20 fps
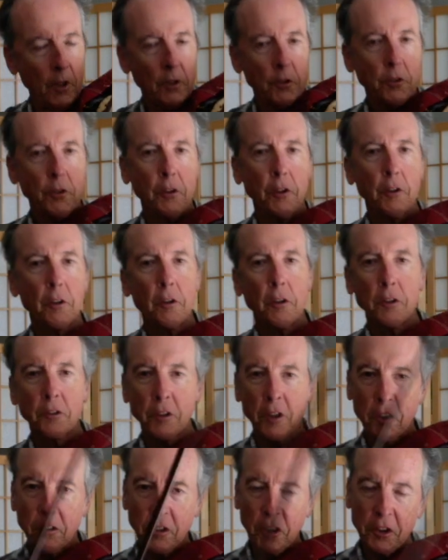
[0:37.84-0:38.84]
So you notice
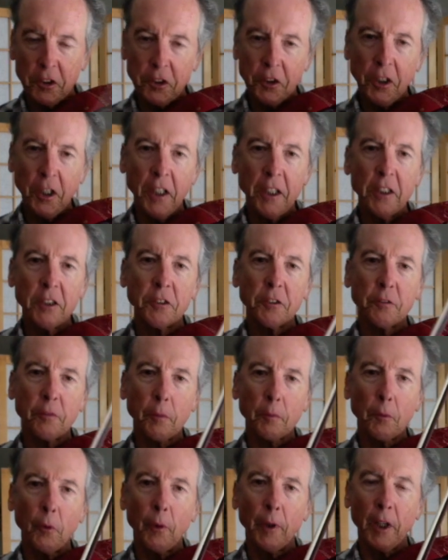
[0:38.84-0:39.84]
as I change from
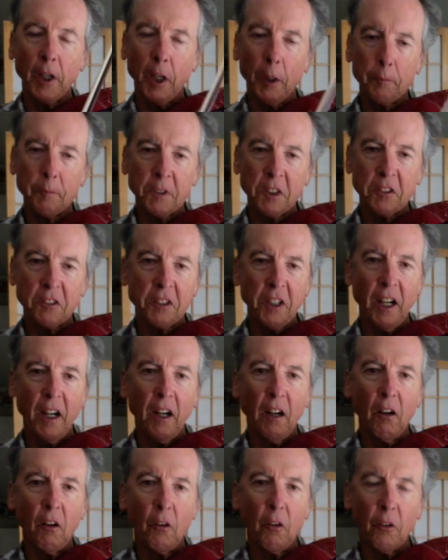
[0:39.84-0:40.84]
going up to
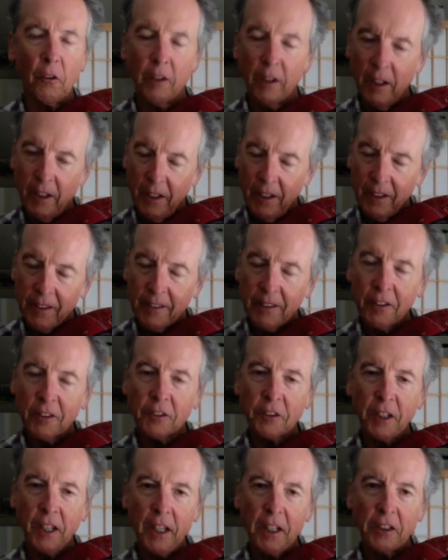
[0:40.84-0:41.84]
down, there's
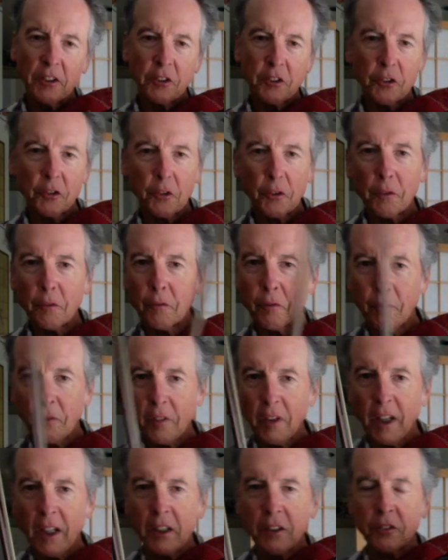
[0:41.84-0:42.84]
a certain
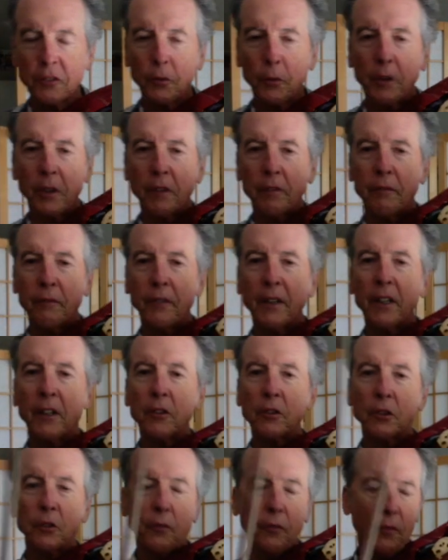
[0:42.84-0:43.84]
flex where the
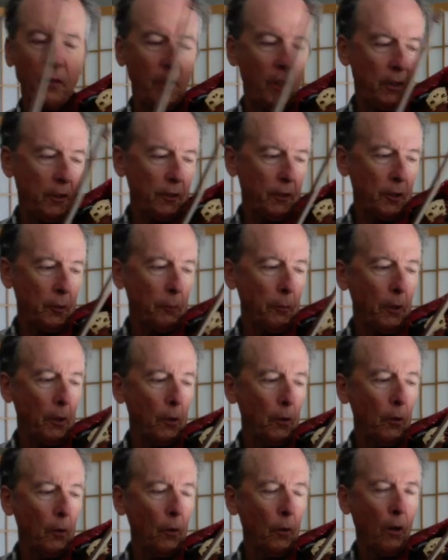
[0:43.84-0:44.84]
fingers follow the
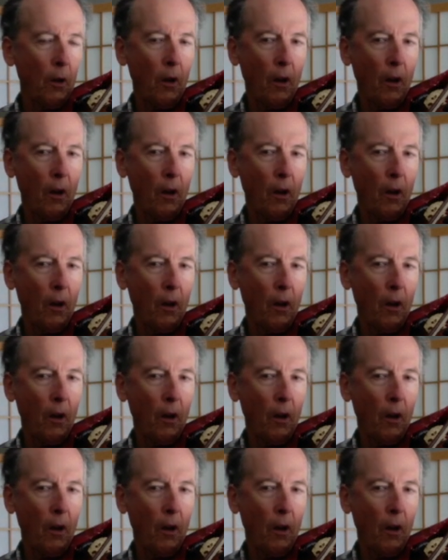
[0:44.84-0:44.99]
bow,